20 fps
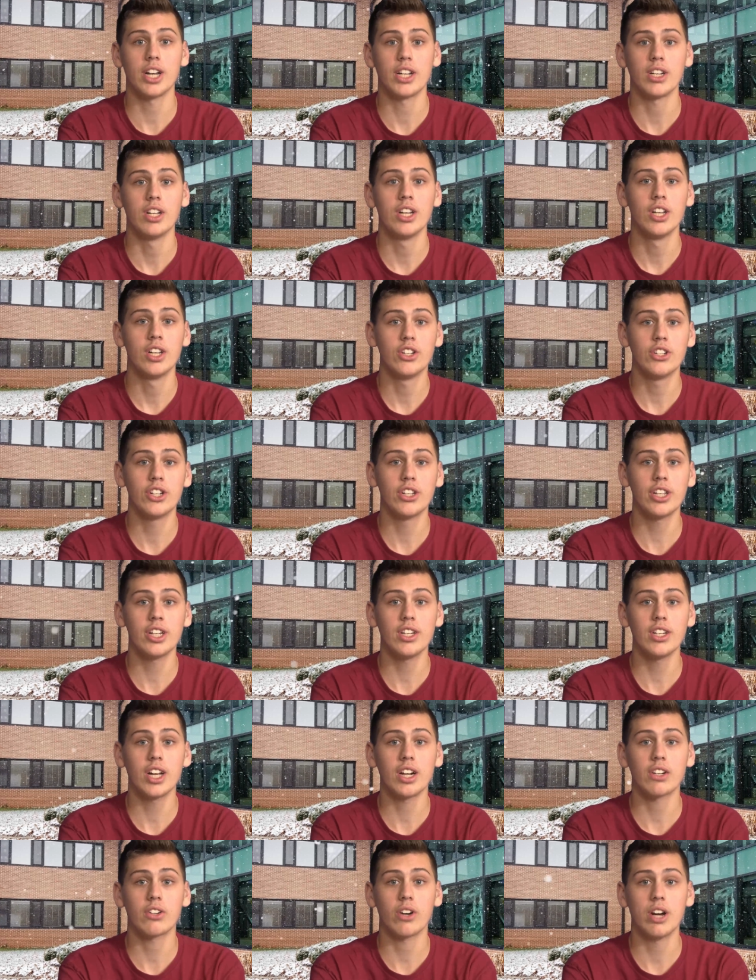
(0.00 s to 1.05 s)
at
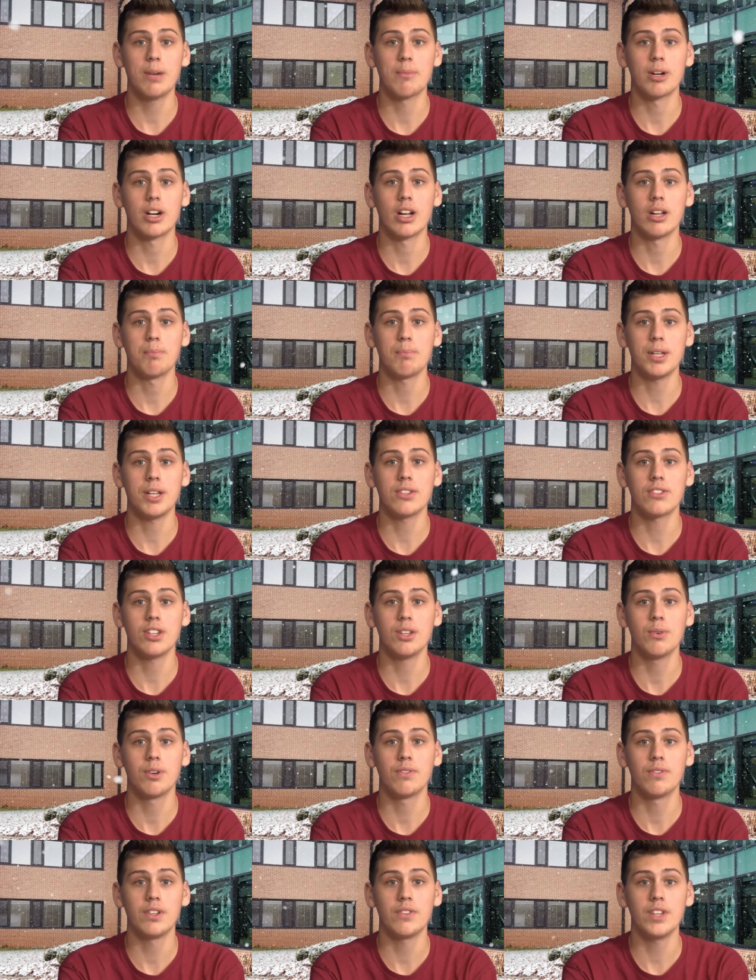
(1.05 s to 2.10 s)
jillian.kramer at
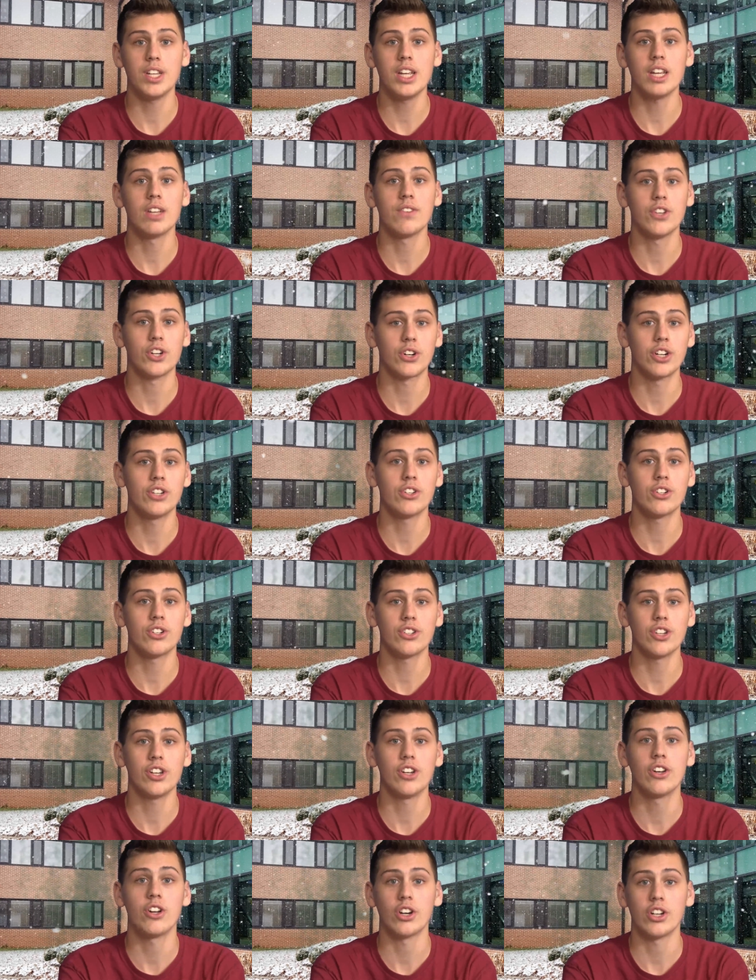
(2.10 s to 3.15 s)
psd150 if you're
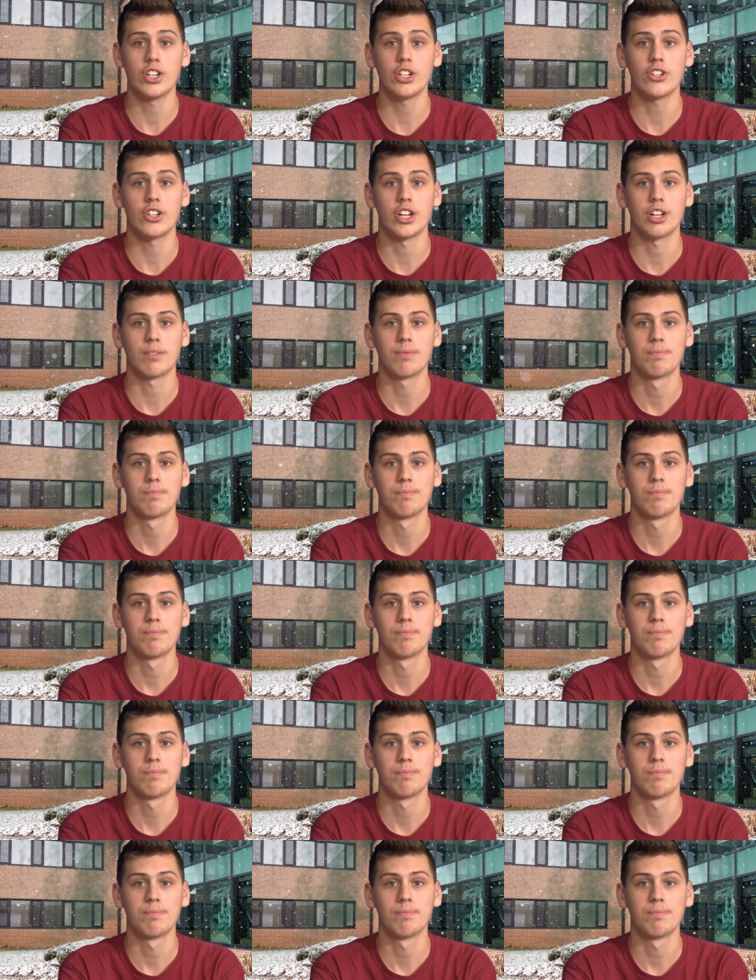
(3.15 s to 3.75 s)
interested in auditioning.